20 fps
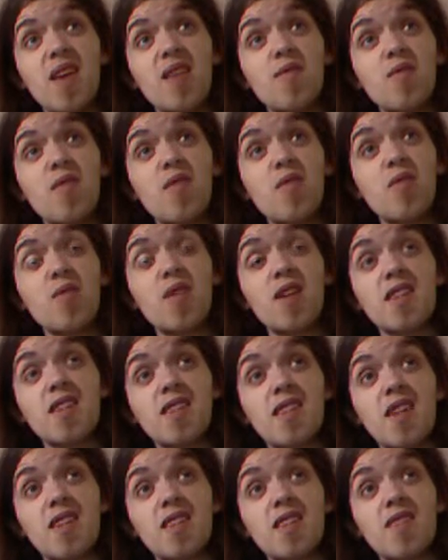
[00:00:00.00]
people,
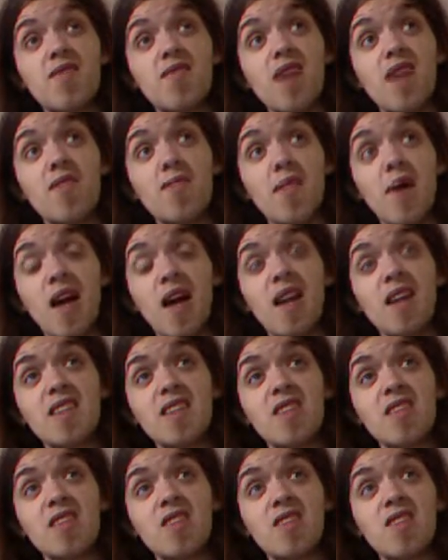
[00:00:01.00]
which isn't that bad.
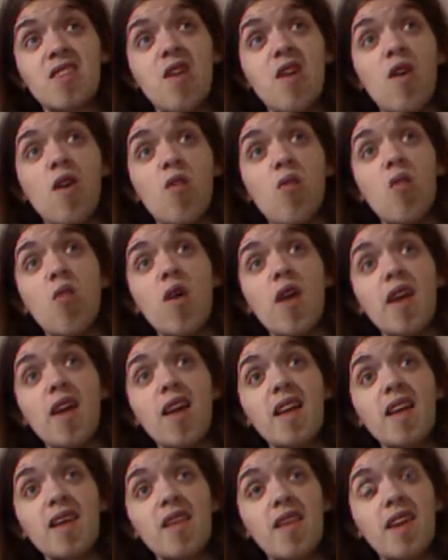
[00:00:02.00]
It's just
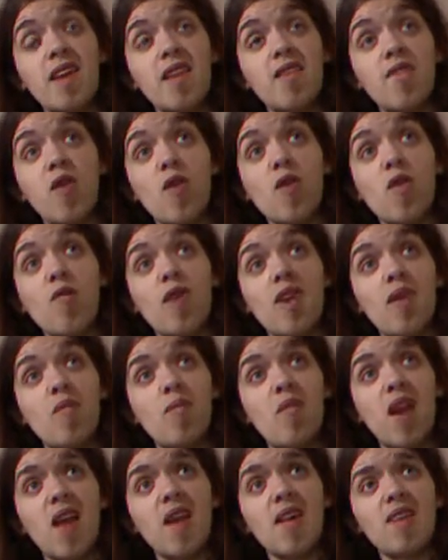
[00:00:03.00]
weirdly, for all the
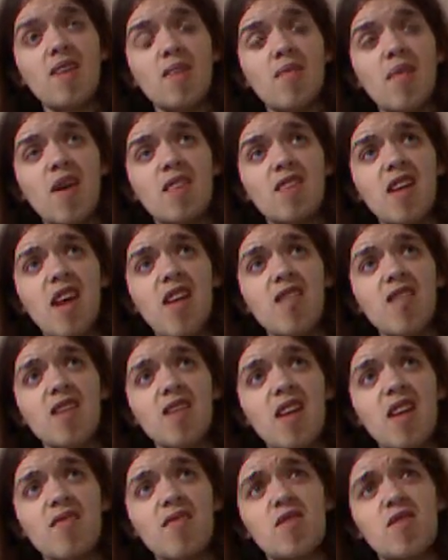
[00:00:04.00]
complaints about how
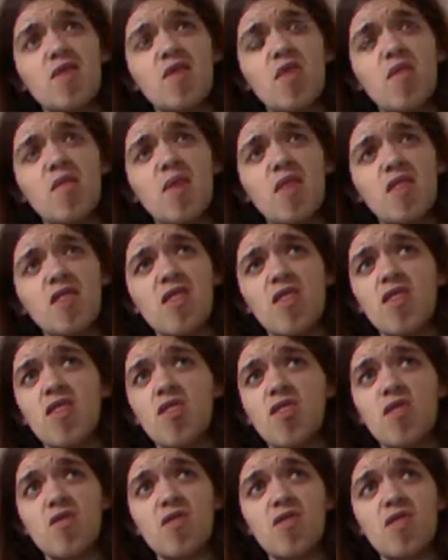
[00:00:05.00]
these games are too much like
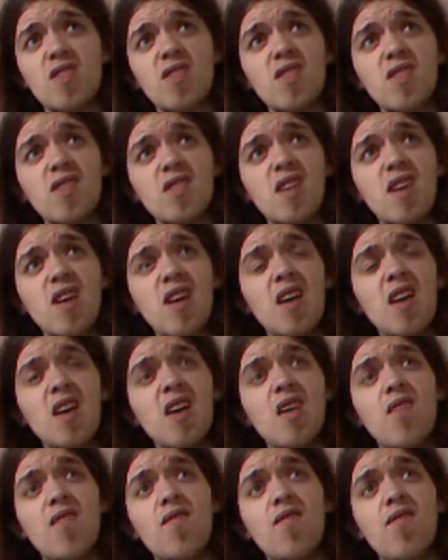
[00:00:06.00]
shooters,
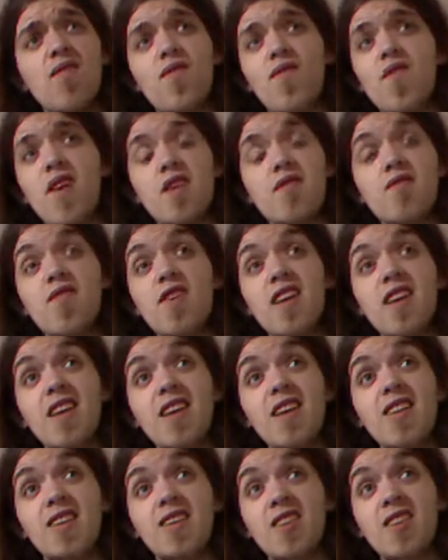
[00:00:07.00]
they
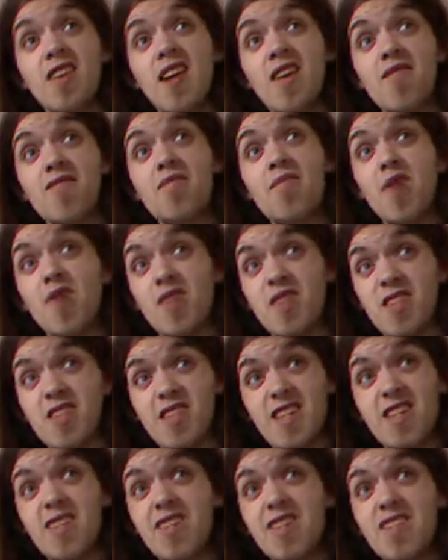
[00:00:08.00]
really should have more
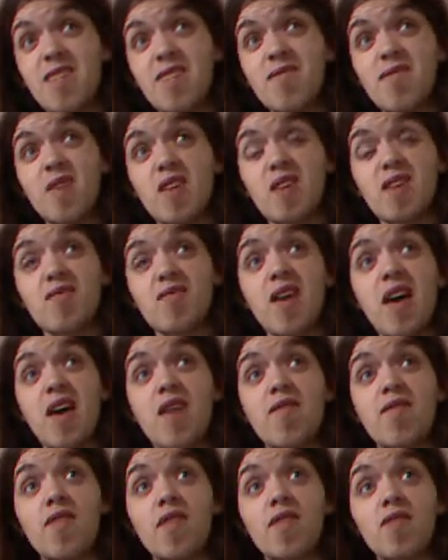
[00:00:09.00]
shooting, because
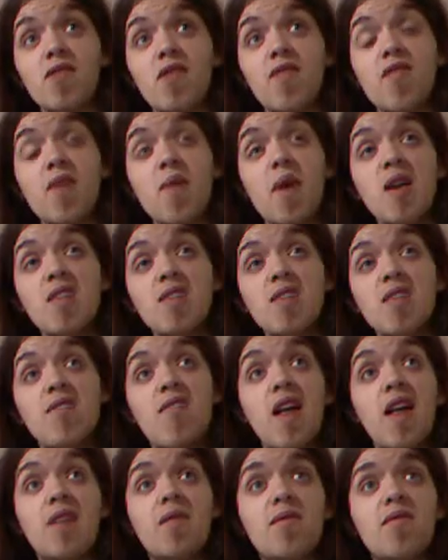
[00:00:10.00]
that feels like the most
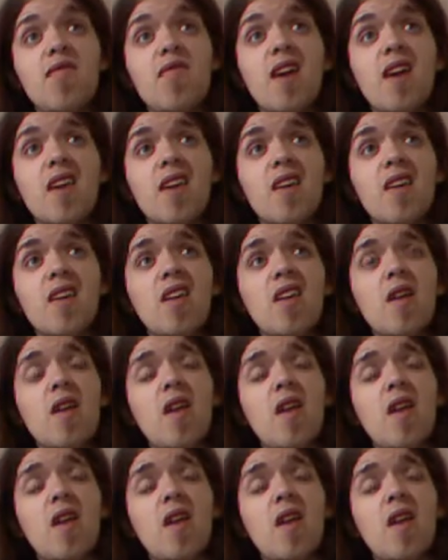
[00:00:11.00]
developed thing.